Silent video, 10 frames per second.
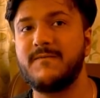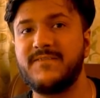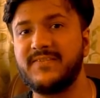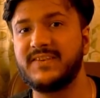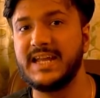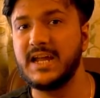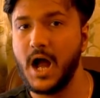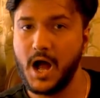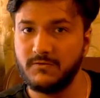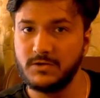50
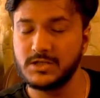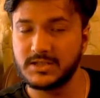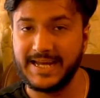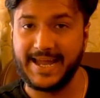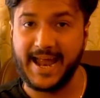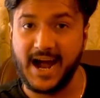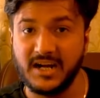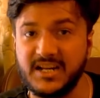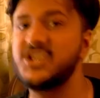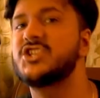hours
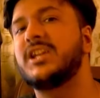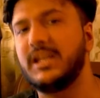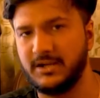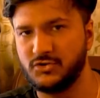additionally.